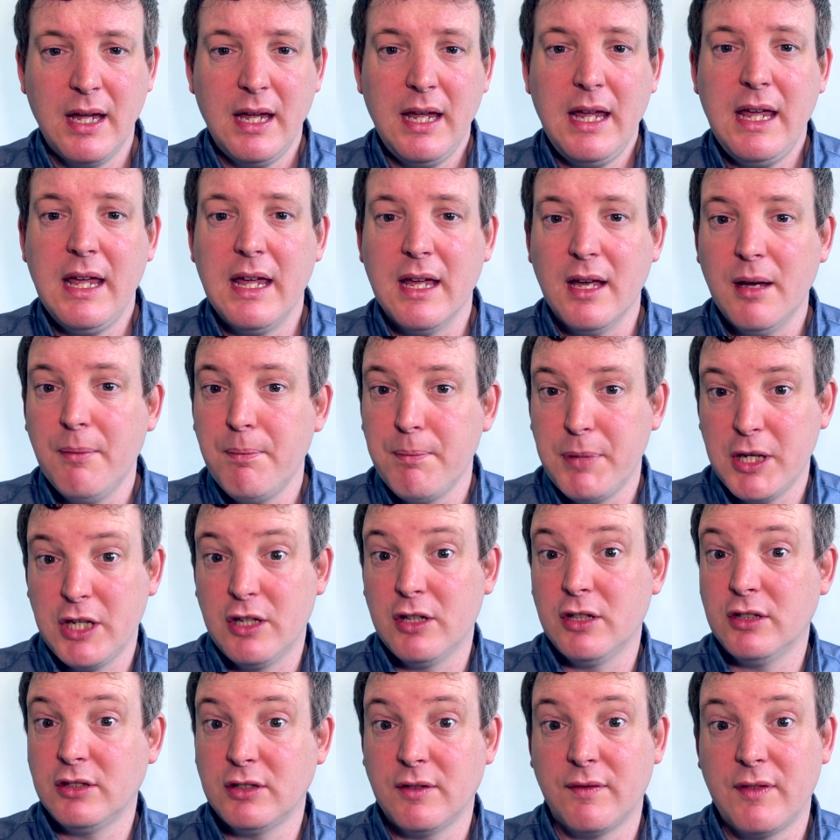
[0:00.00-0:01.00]
Here,
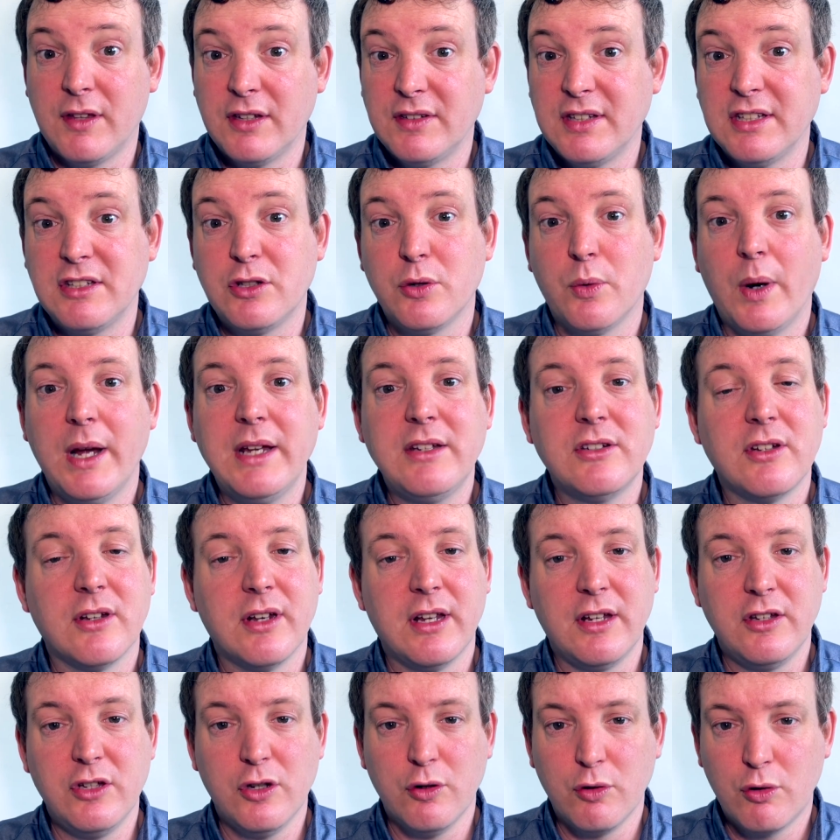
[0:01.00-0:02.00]
because of the situation
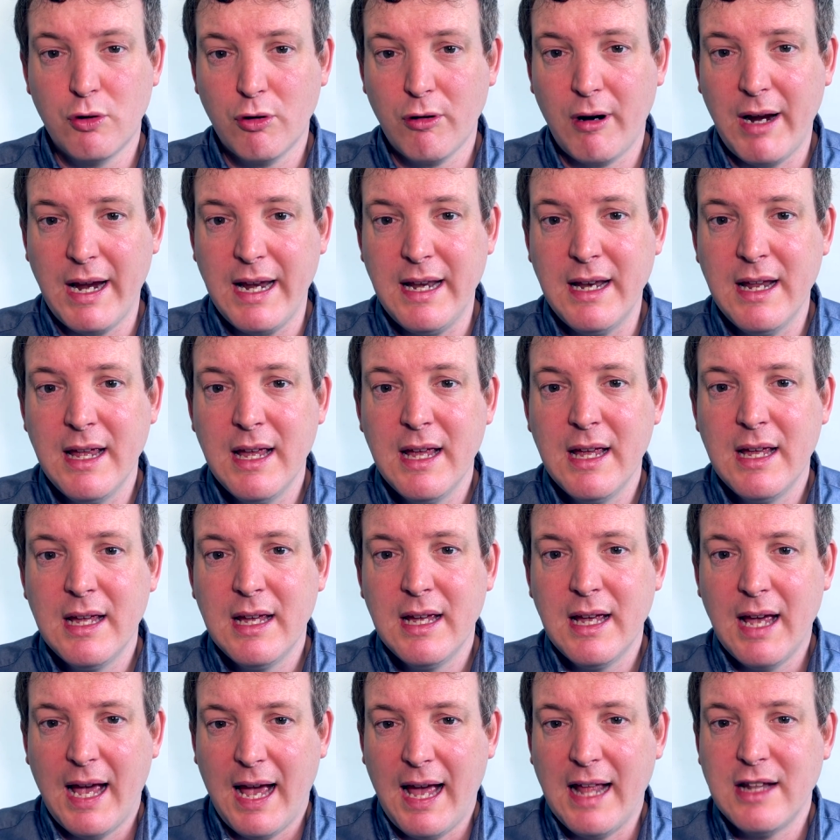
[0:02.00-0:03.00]
in Ukraine,
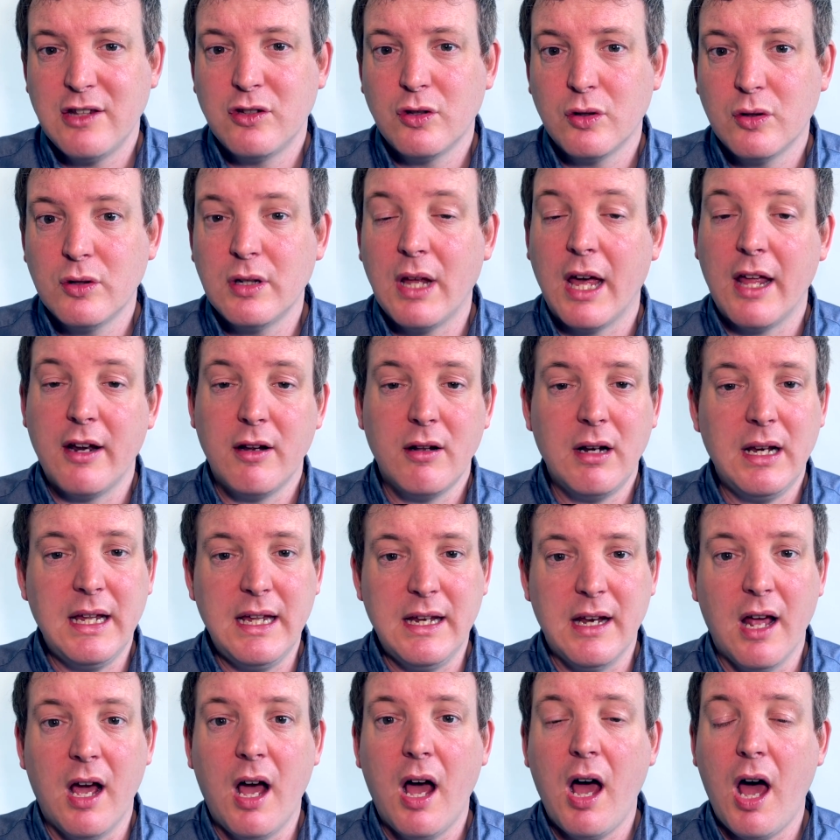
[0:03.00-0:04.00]
Anton and
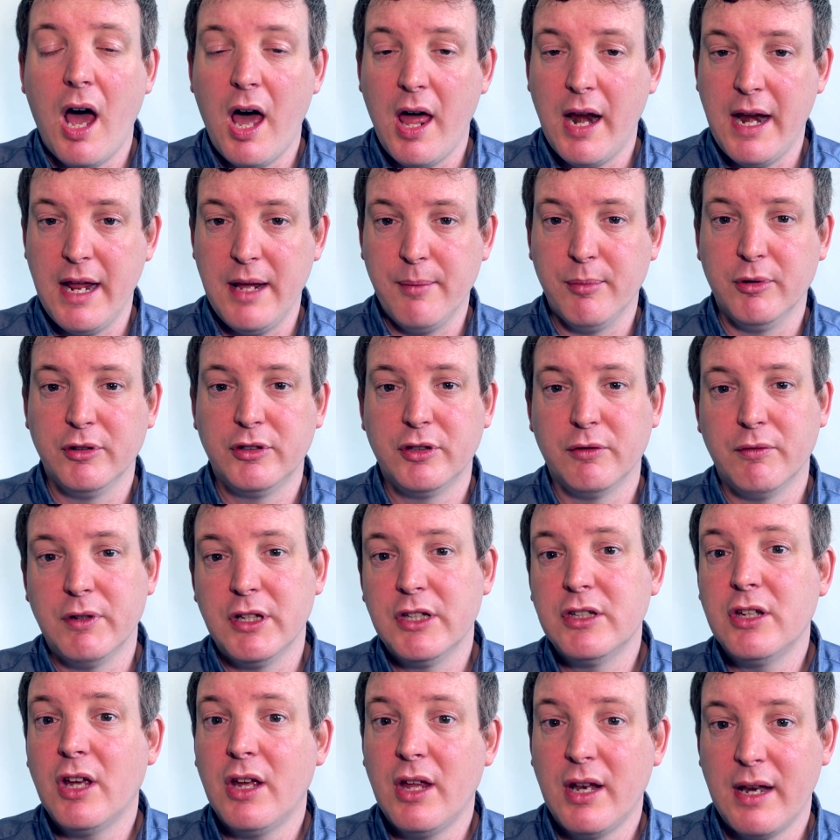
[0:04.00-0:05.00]
Alina are unable to
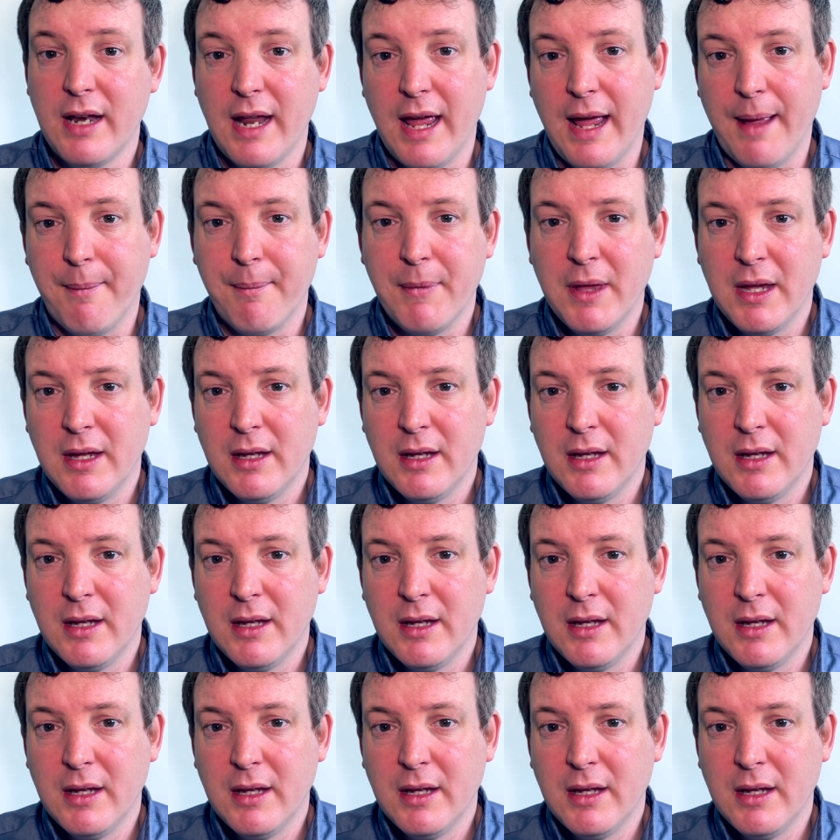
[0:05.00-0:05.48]
return there.